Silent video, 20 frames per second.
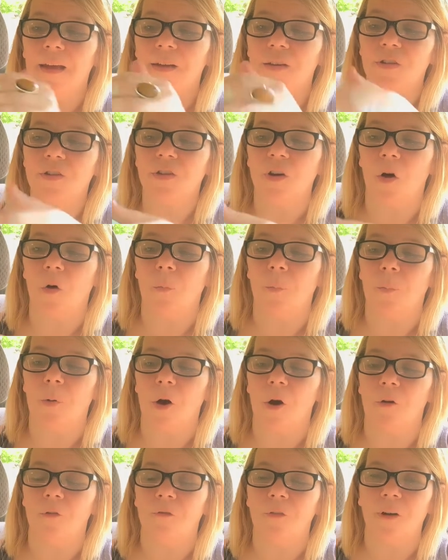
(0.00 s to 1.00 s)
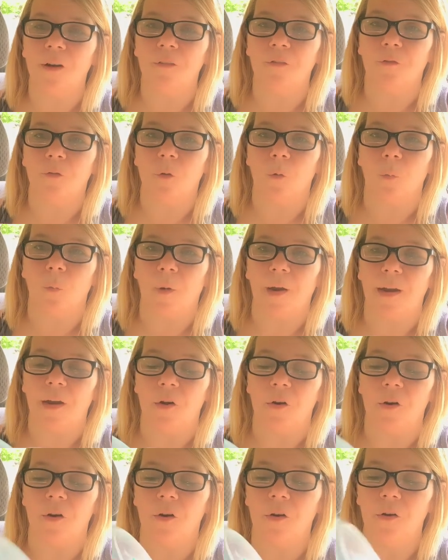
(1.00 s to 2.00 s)
so perfect for
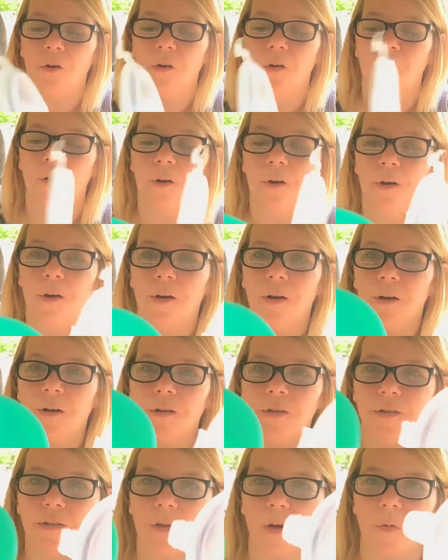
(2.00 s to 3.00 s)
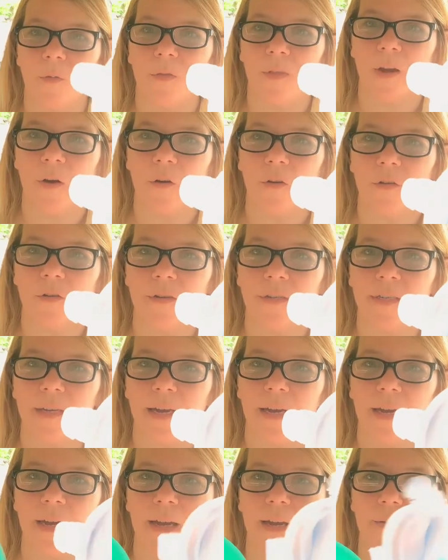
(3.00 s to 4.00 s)
winter. So there you
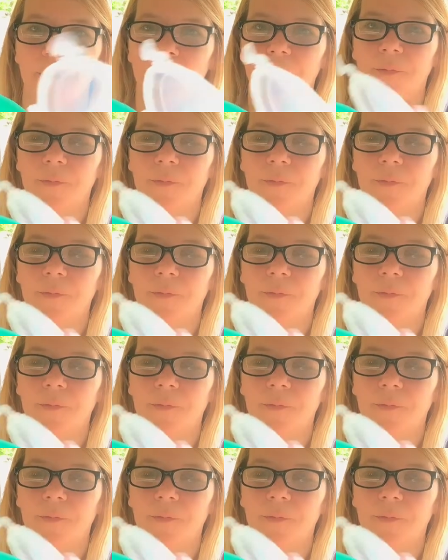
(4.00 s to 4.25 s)
see it,